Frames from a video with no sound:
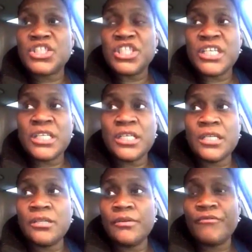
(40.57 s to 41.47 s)

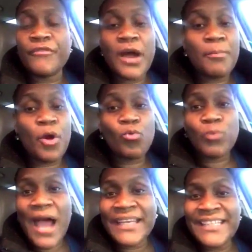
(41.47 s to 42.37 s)
She, from
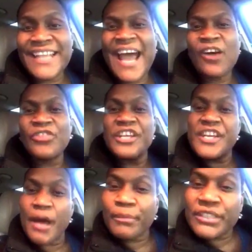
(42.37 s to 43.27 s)
writing down the
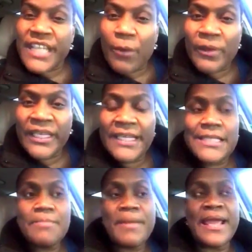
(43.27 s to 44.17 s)
numbers that we need
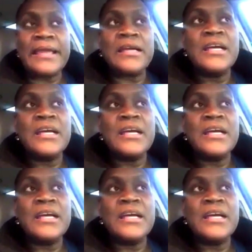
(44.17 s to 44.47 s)
to make,